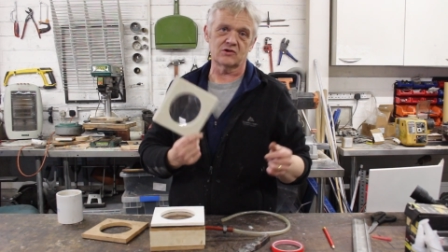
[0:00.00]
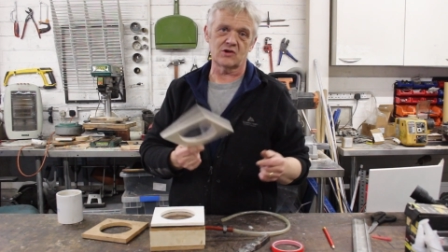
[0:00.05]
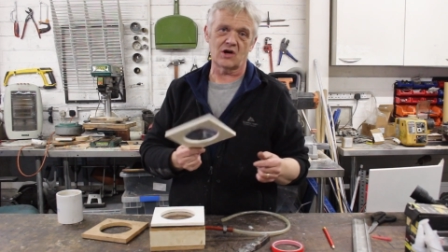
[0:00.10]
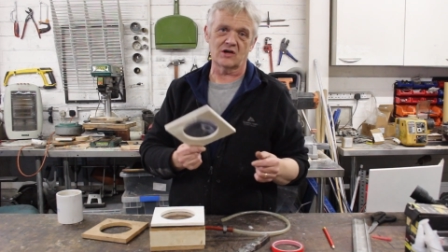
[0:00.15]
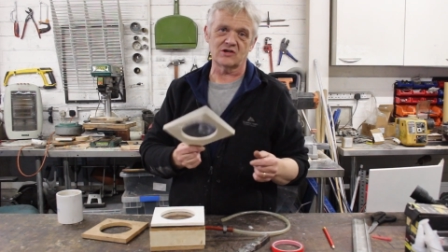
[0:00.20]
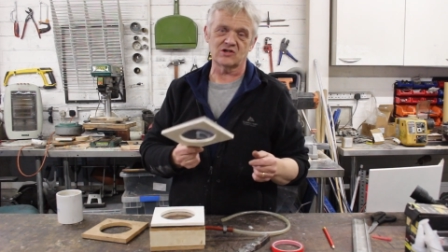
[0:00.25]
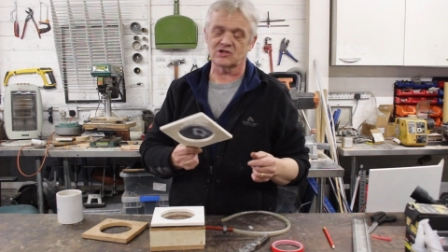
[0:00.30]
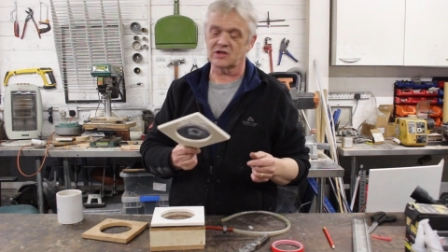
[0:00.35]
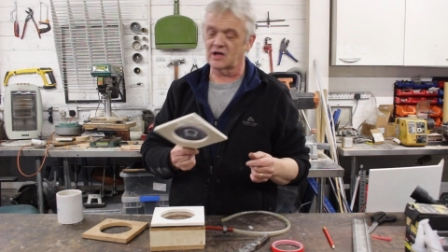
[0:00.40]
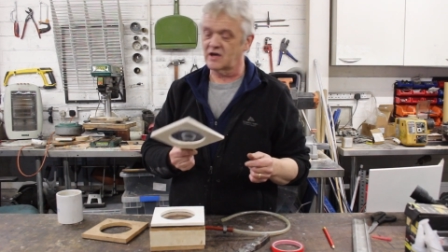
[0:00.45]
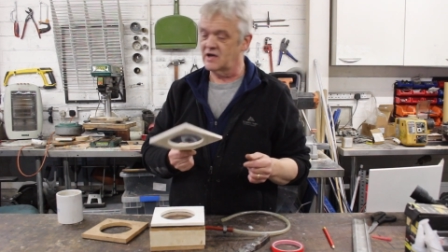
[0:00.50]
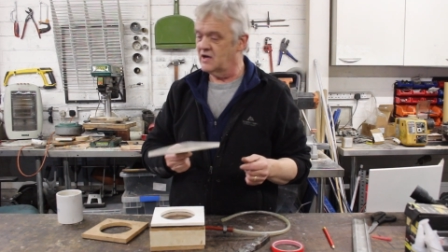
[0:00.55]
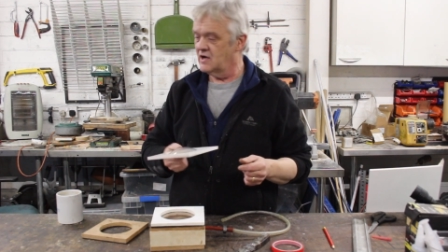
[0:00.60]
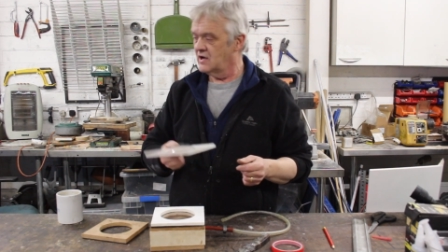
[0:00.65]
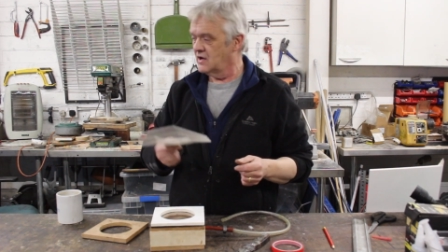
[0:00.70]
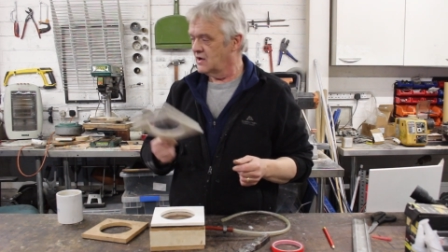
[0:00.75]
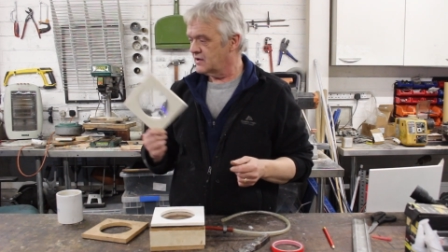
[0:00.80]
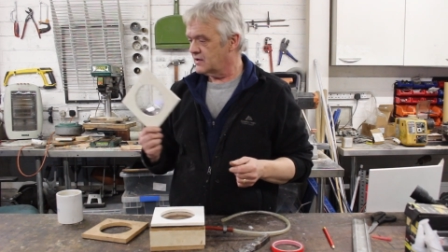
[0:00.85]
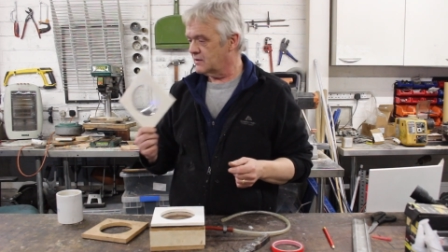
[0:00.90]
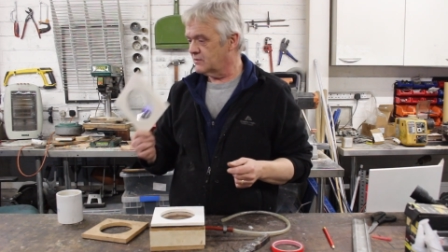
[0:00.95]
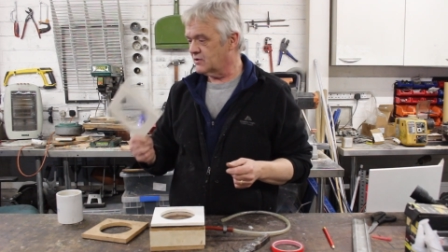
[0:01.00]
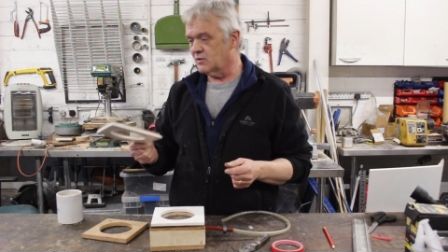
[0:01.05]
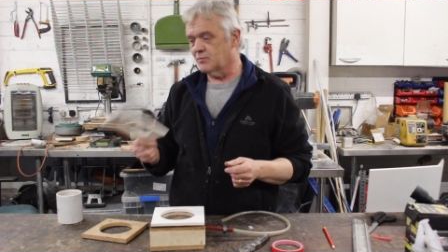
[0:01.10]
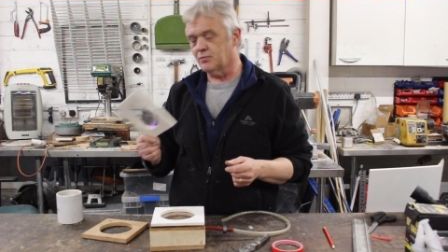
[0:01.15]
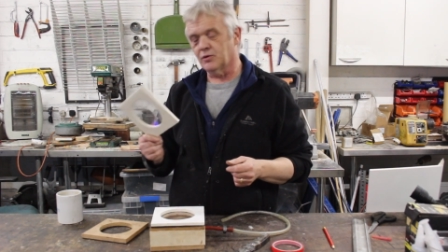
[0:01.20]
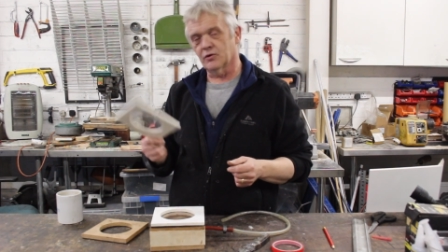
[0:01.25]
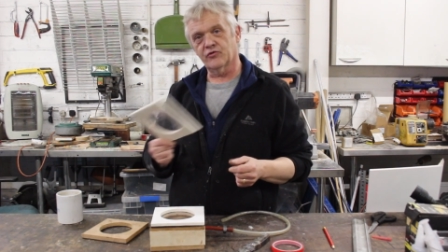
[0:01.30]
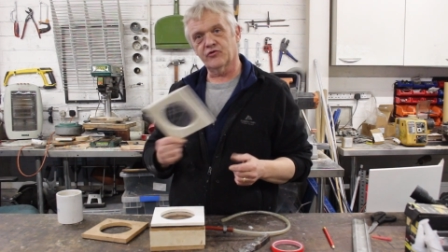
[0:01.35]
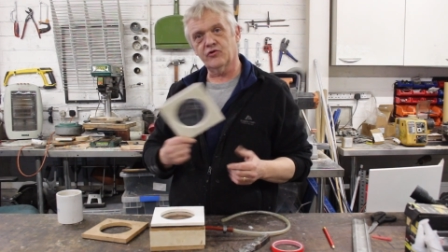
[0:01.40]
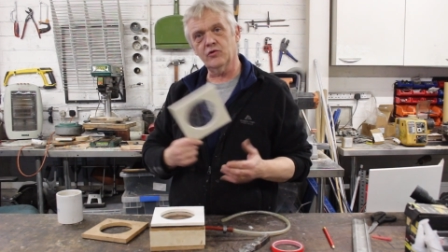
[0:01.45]
nicely. Now we can
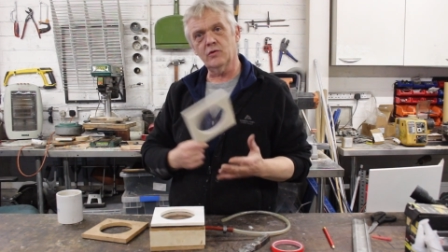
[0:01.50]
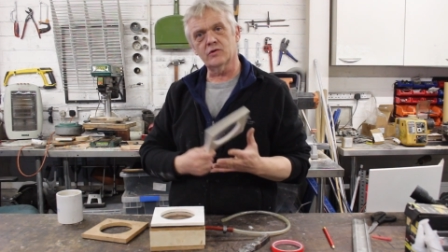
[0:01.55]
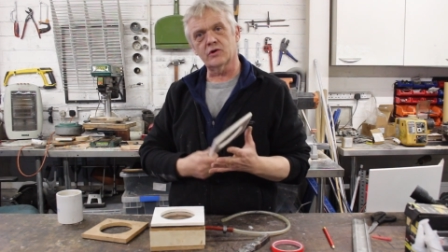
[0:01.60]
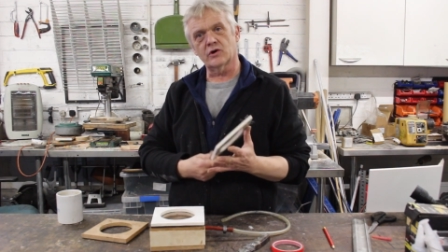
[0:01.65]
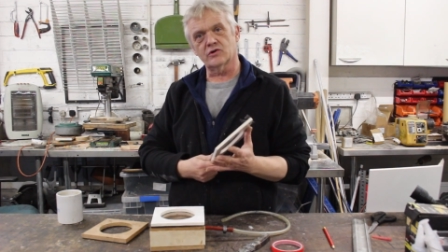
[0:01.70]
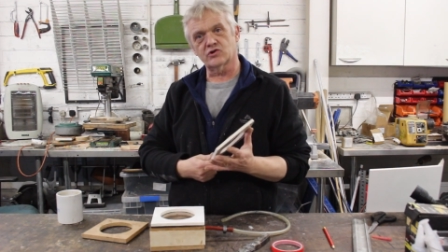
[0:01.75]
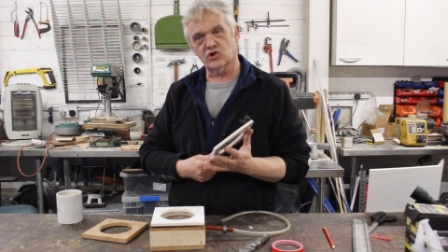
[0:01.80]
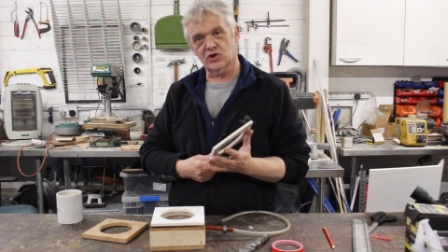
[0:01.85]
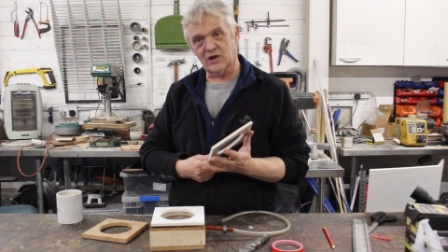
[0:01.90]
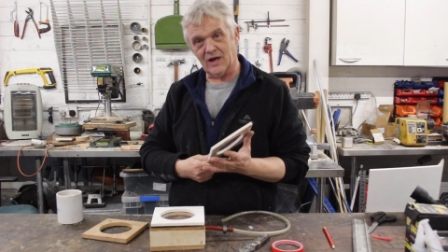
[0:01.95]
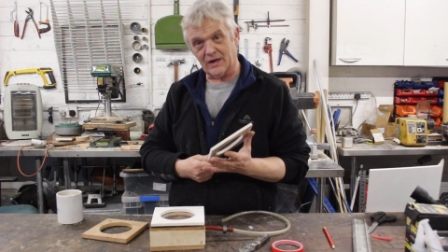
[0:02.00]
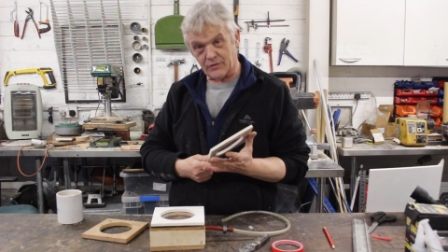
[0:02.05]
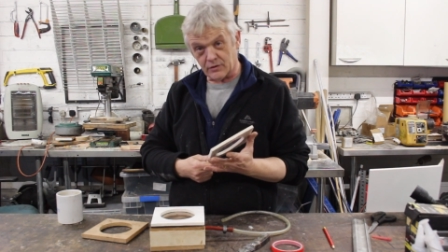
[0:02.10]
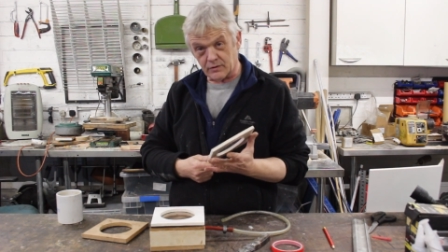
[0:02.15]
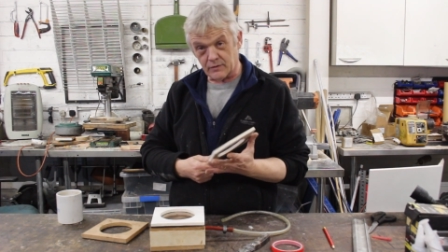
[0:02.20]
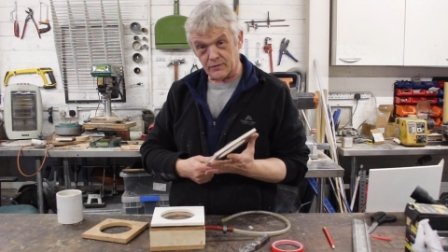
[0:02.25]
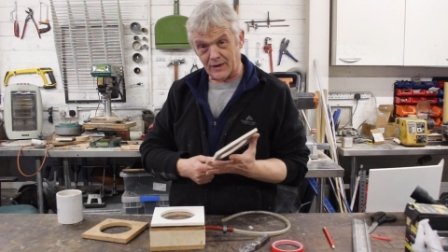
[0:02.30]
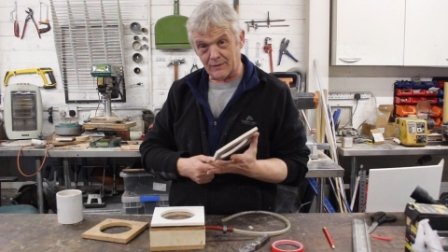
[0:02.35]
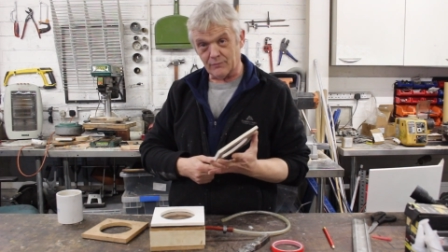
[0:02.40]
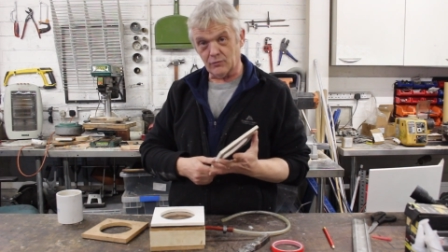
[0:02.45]
put two of those together and